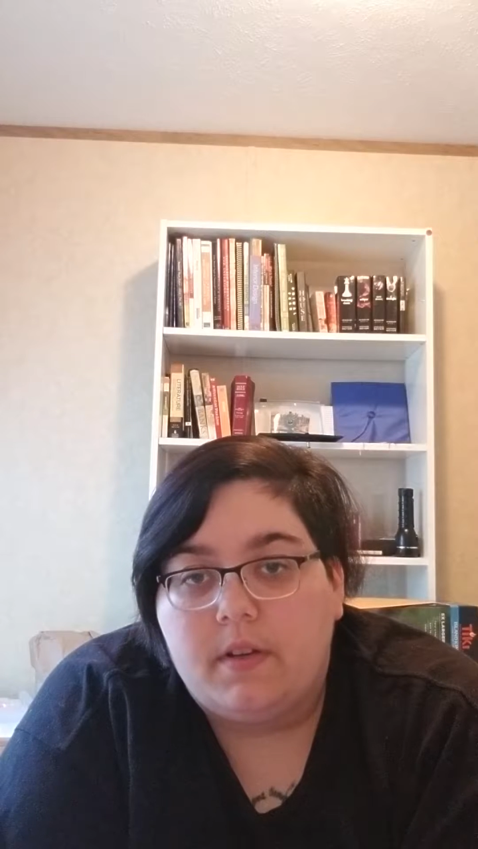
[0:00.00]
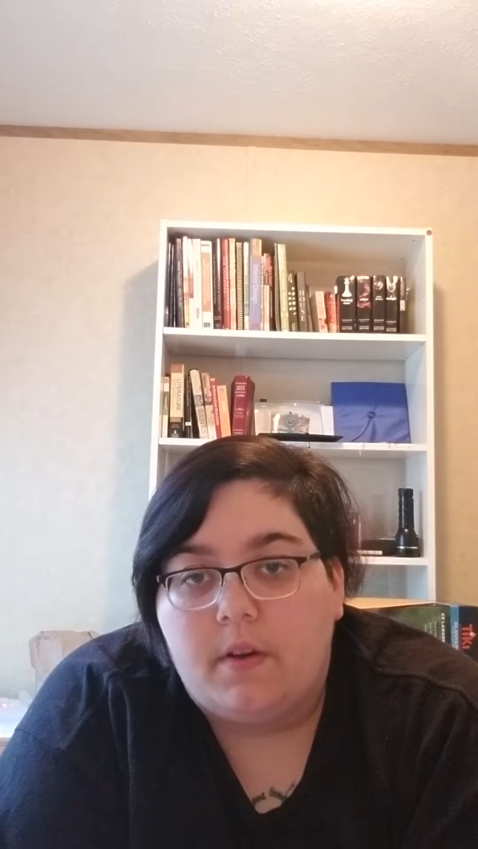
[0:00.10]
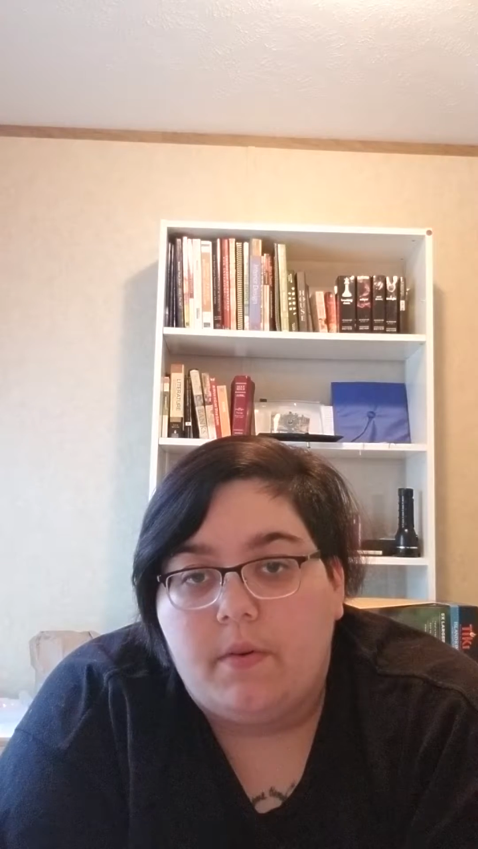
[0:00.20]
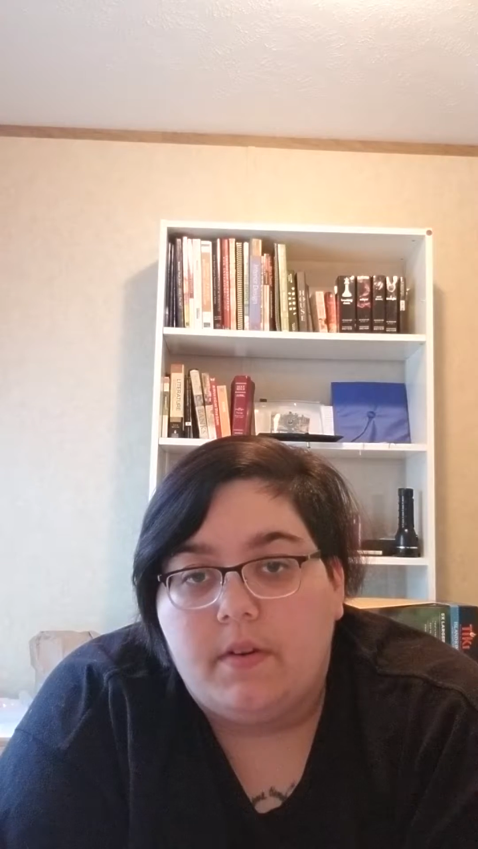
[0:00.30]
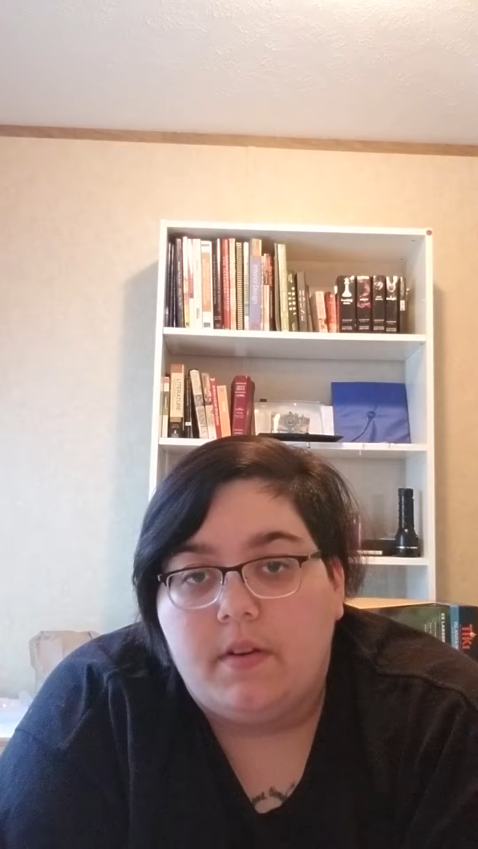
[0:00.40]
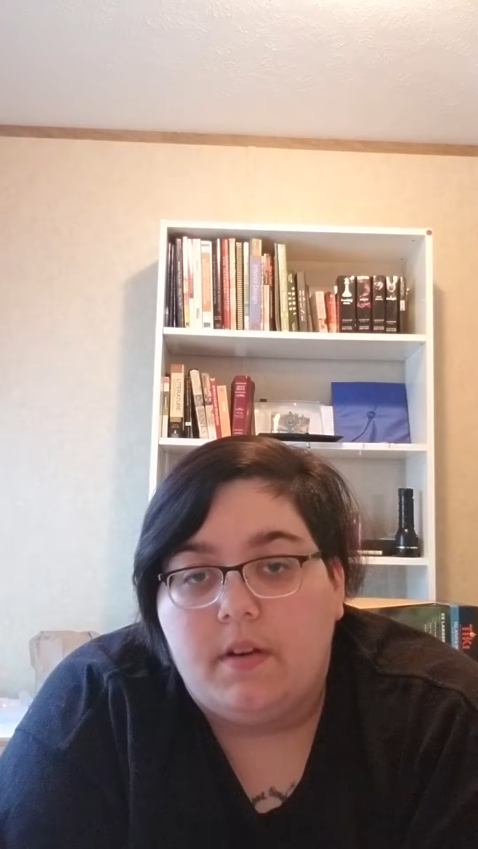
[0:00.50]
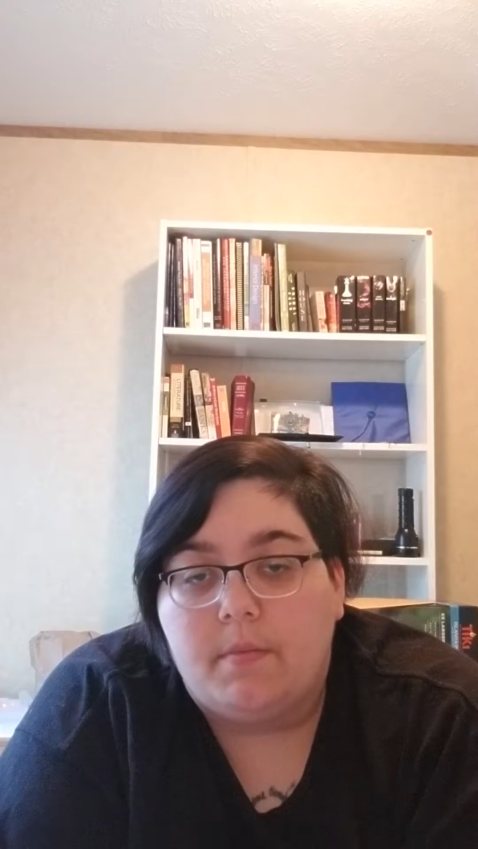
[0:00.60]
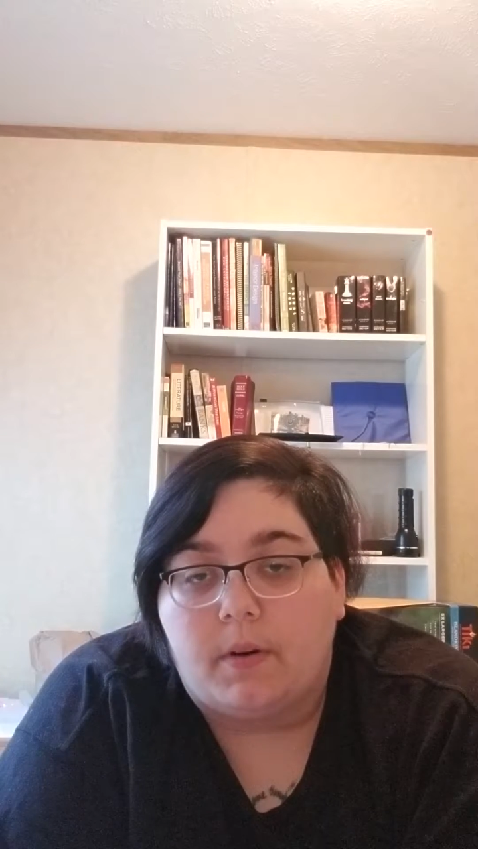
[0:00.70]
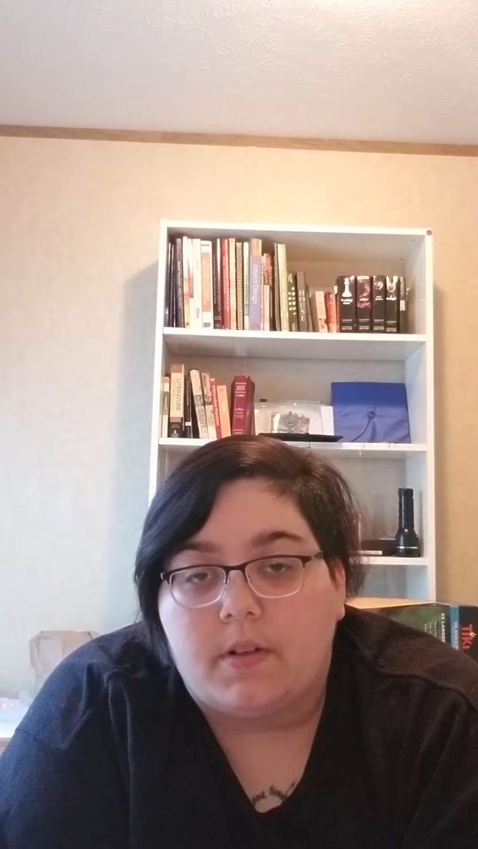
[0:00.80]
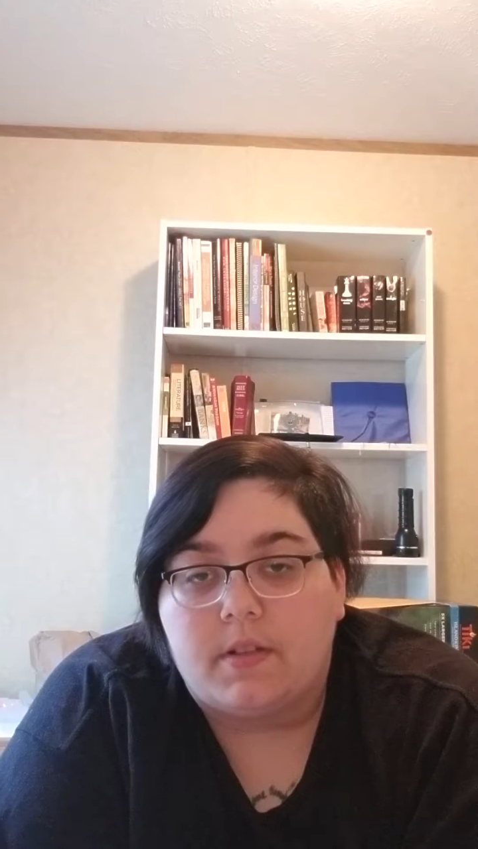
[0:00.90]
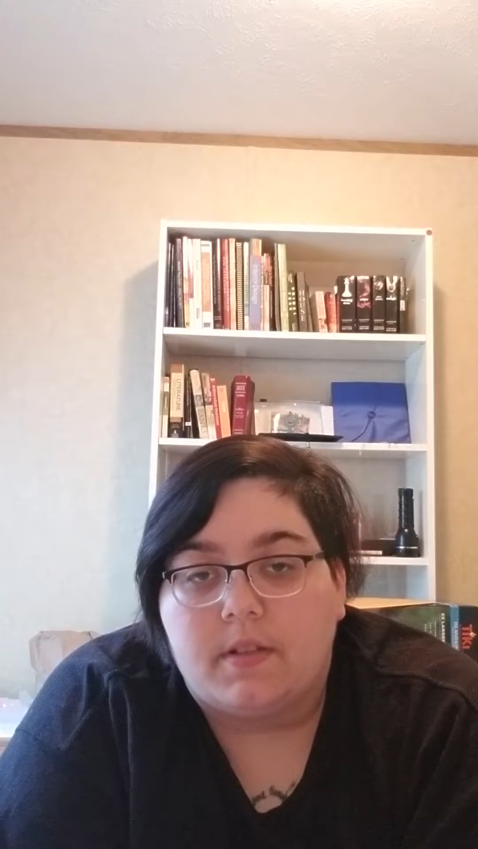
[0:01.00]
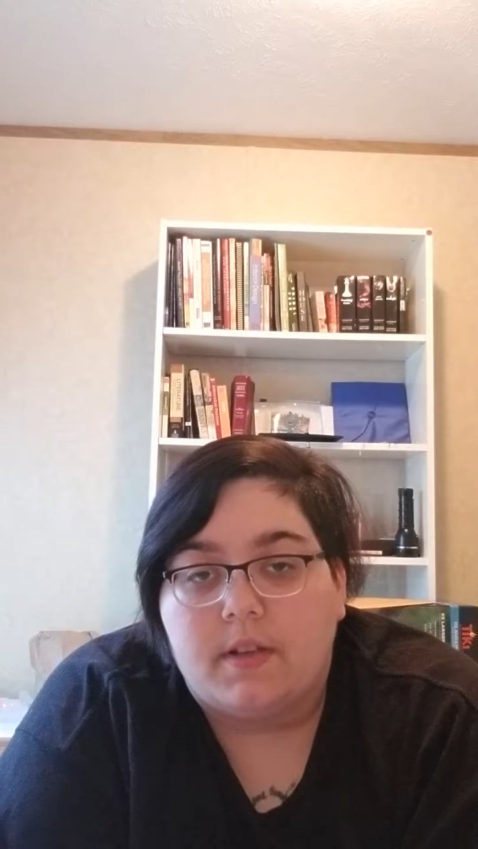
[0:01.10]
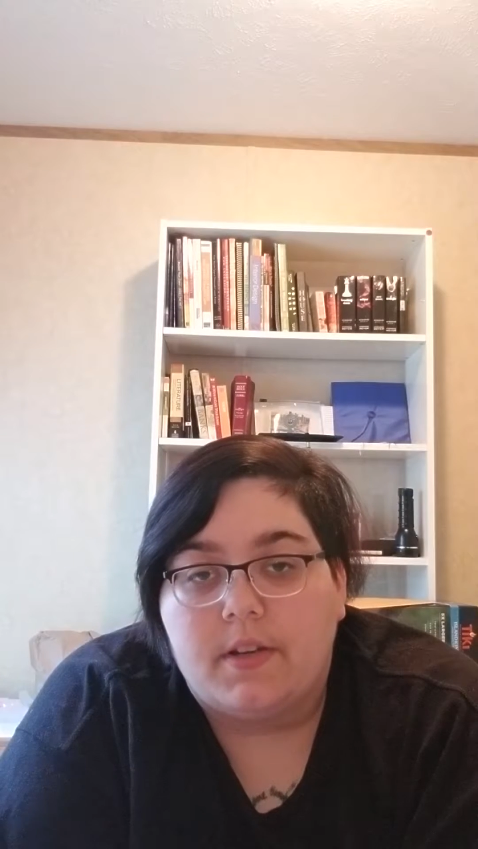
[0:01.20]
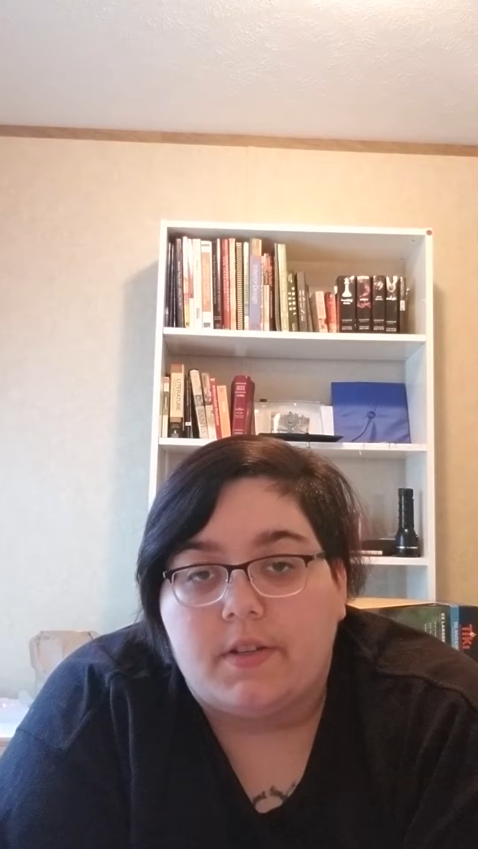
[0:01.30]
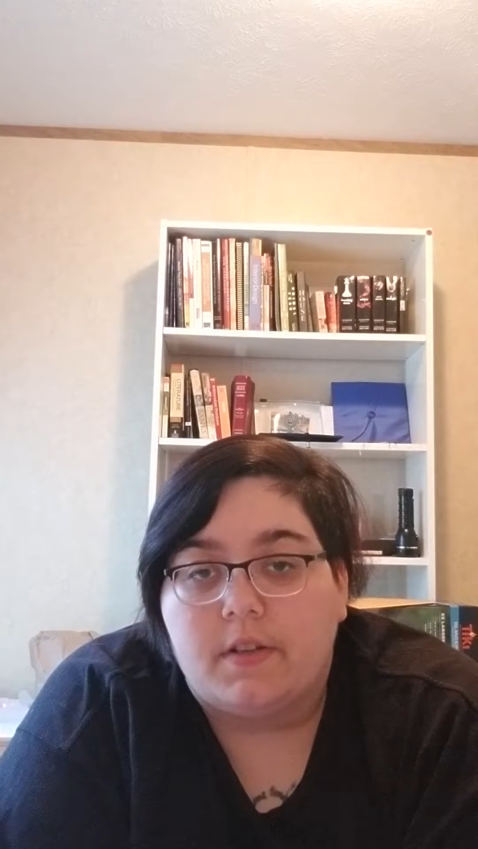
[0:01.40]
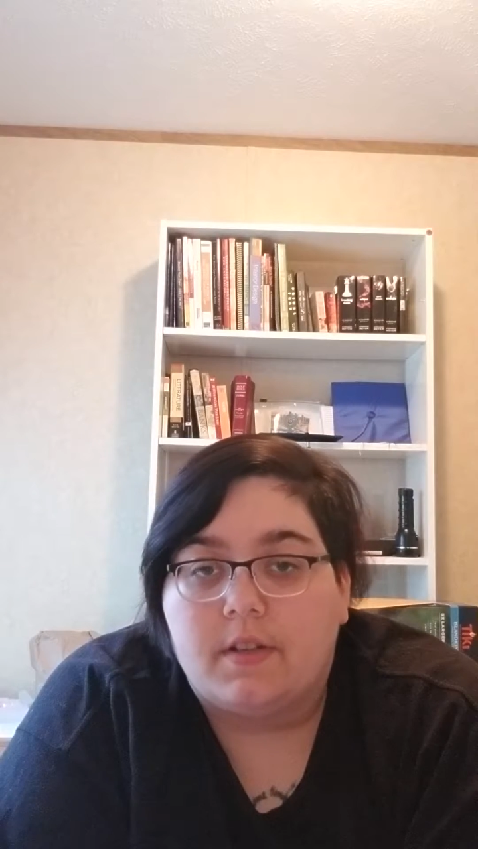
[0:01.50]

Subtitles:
go into depersonalization,